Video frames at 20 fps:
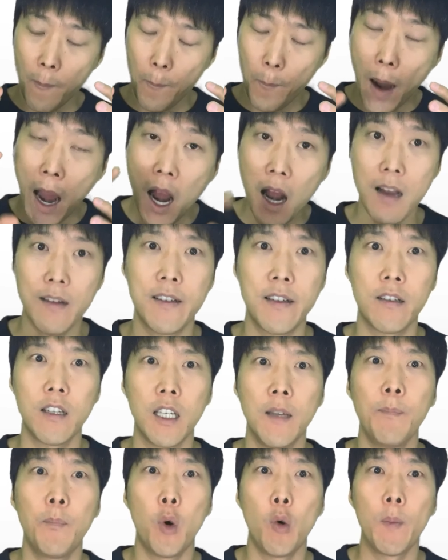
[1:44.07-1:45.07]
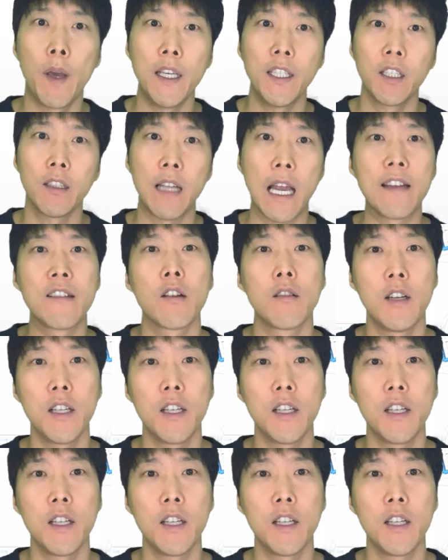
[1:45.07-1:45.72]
parse the information as a